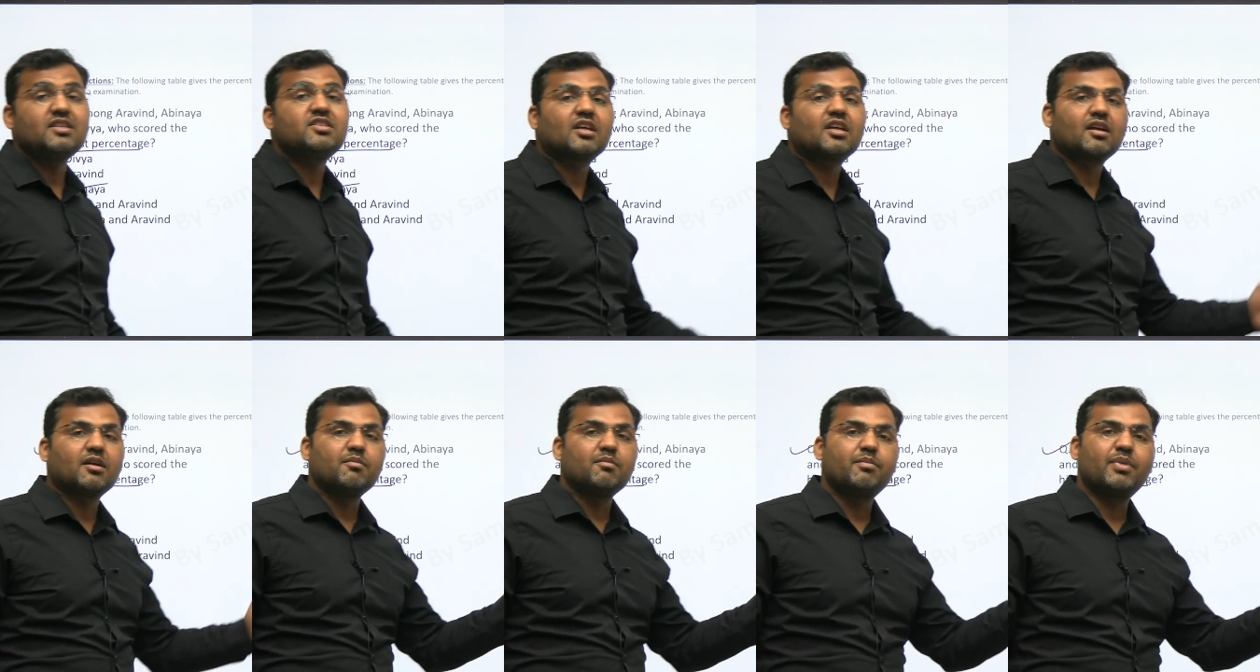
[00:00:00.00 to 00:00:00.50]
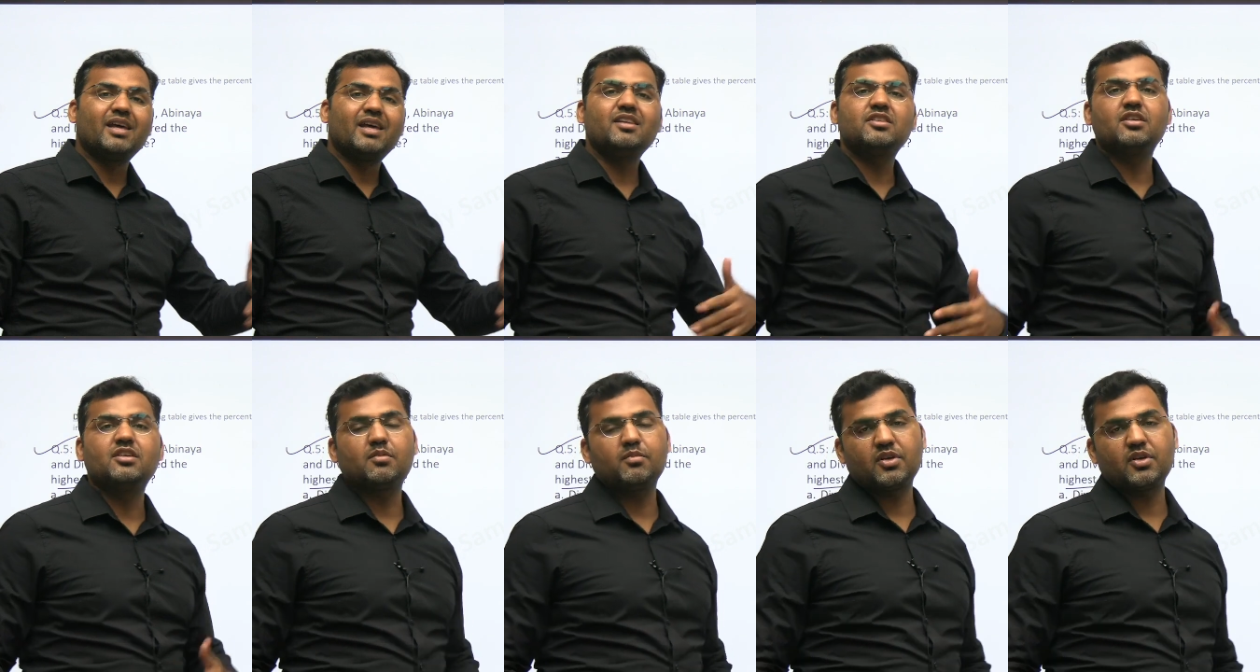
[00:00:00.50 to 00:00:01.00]
It's a
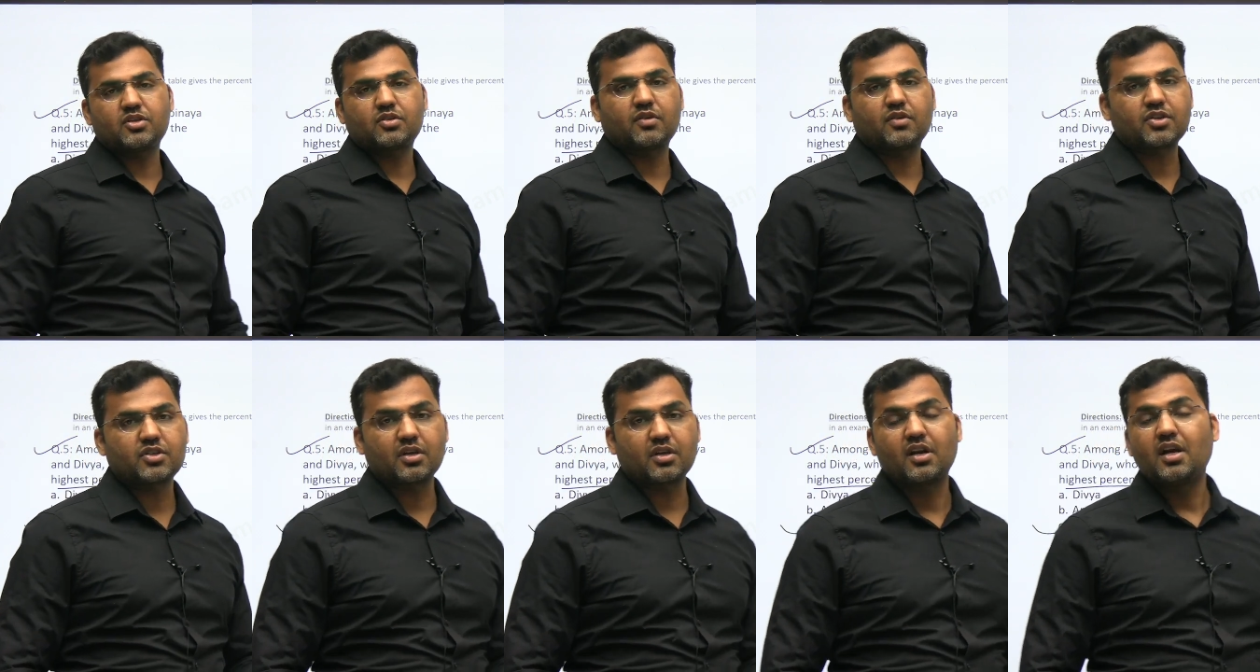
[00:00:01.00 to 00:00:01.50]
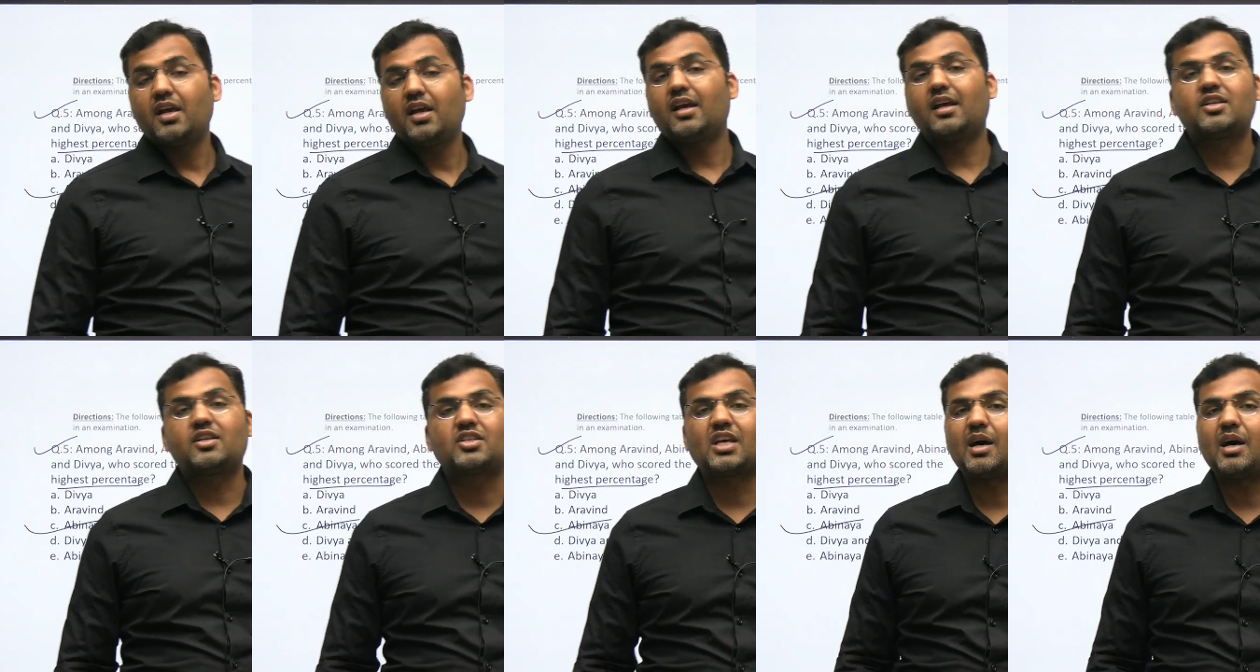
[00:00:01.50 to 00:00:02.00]
comparison based question.
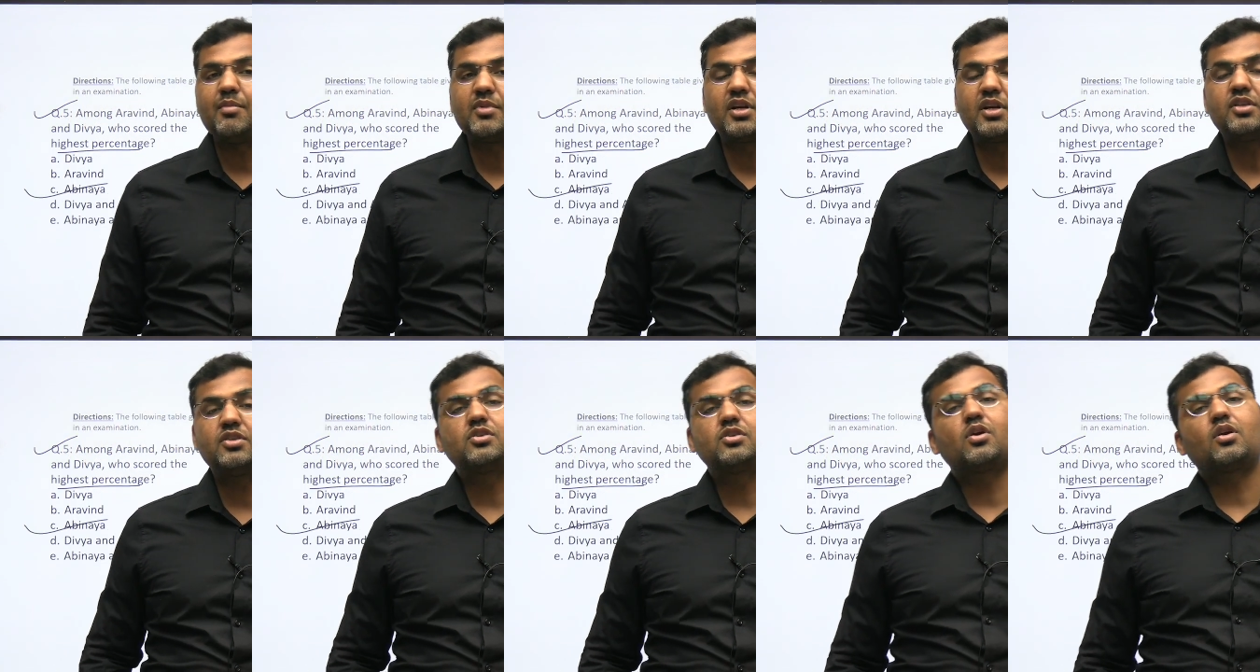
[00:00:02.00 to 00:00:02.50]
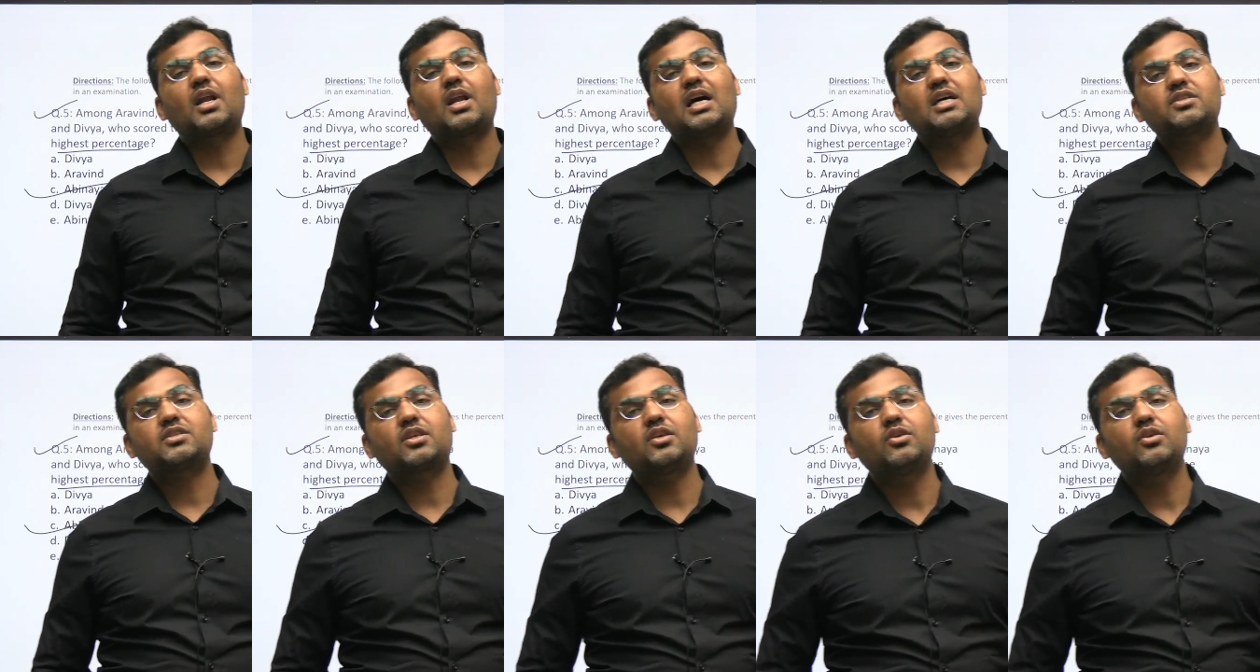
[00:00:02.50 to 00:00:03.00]
Examiner is not
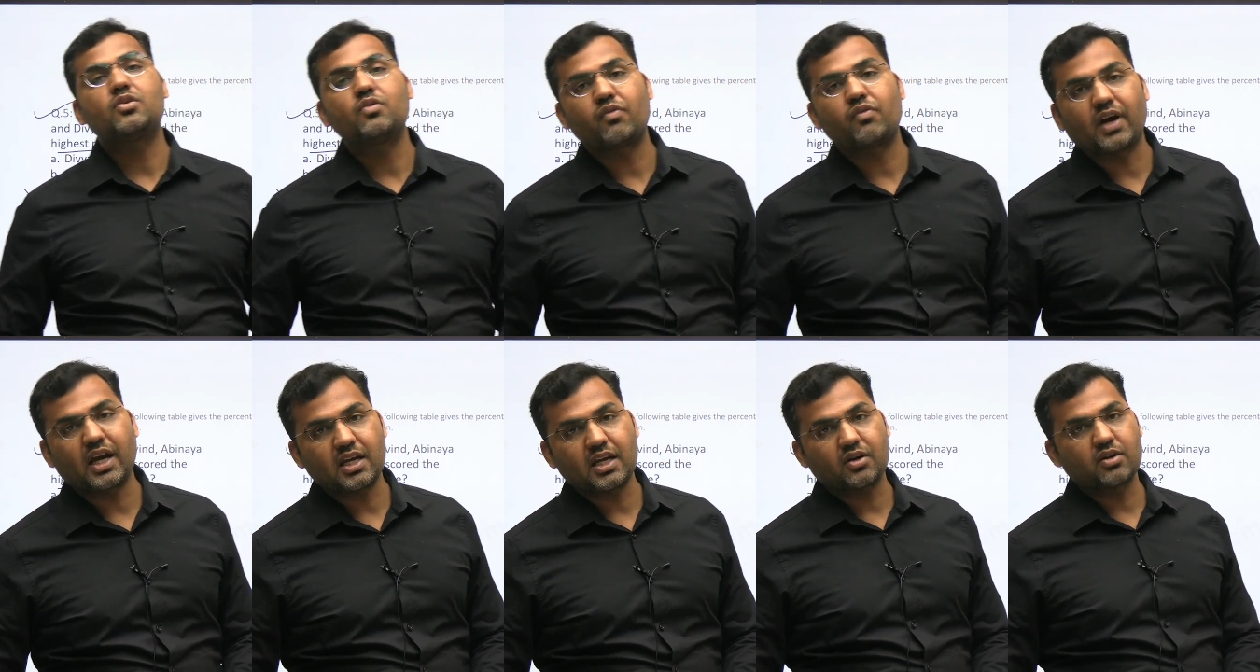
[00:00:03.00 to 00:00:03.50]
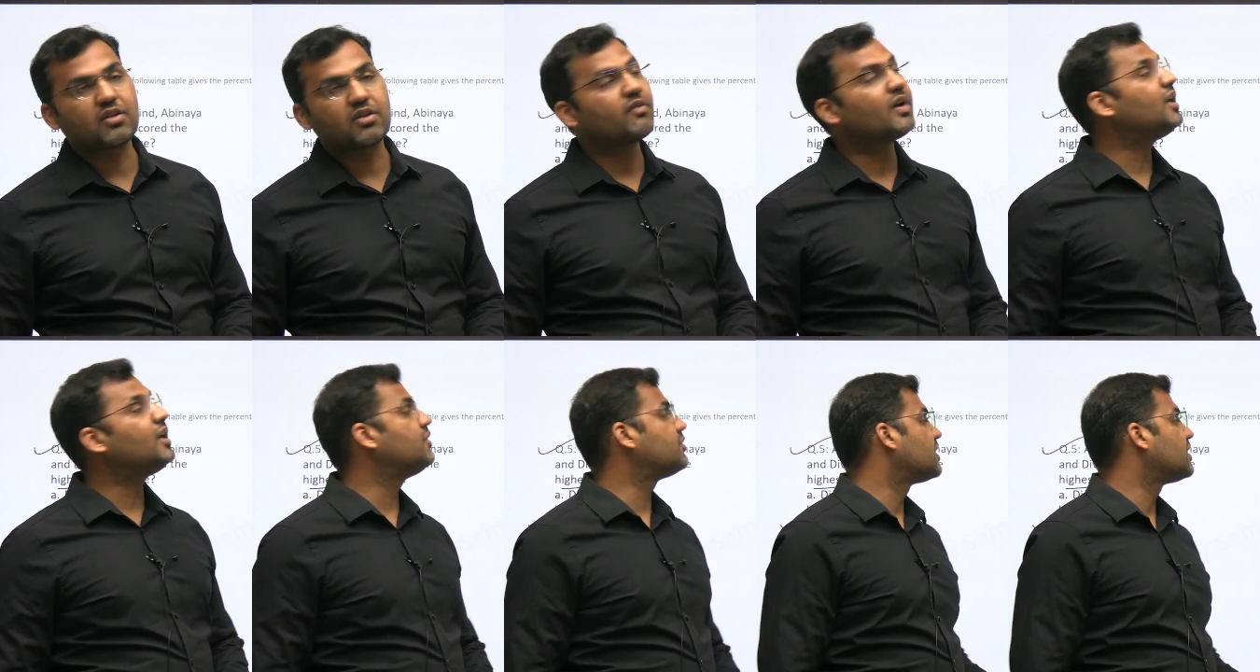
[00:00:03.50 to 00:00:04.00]
asking you to find out the
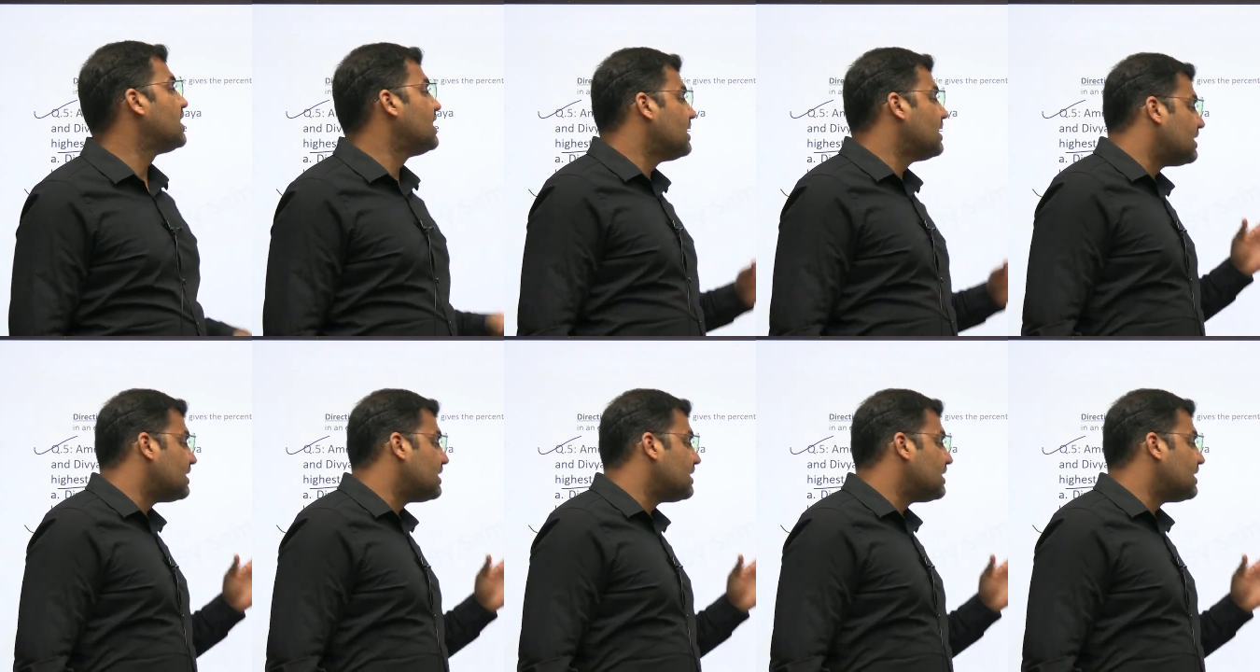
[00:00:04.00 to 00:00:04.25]
values.